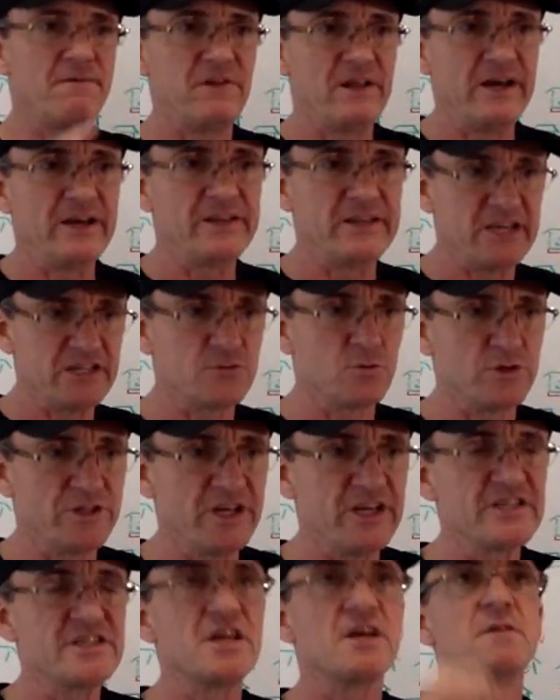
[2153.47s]
of like, that's what
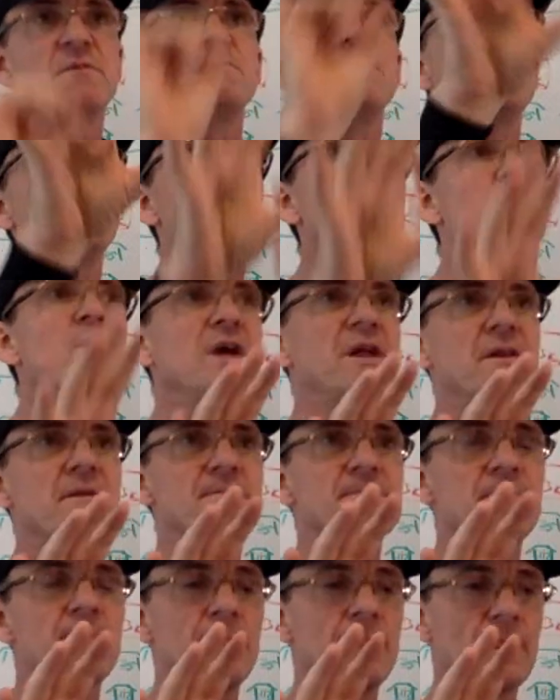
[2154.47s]
they said, win-win.
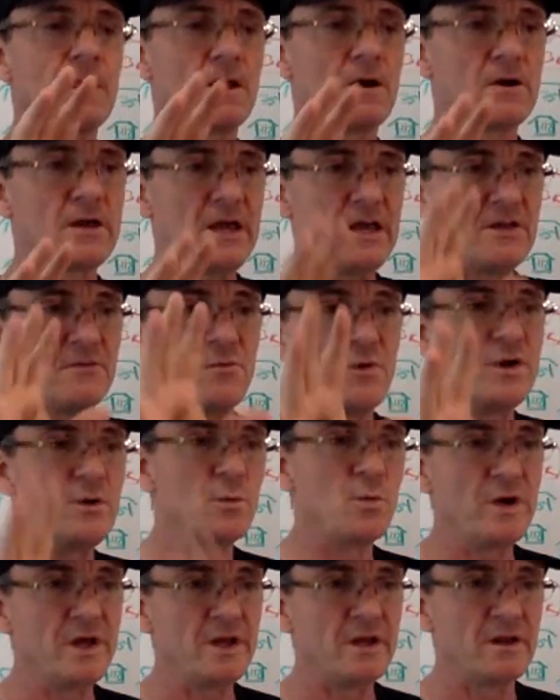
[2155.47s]
Okay,
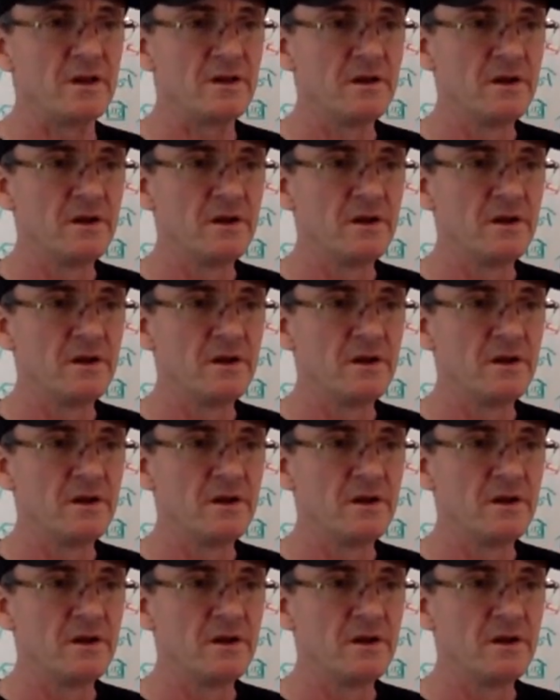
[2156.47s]
win-win.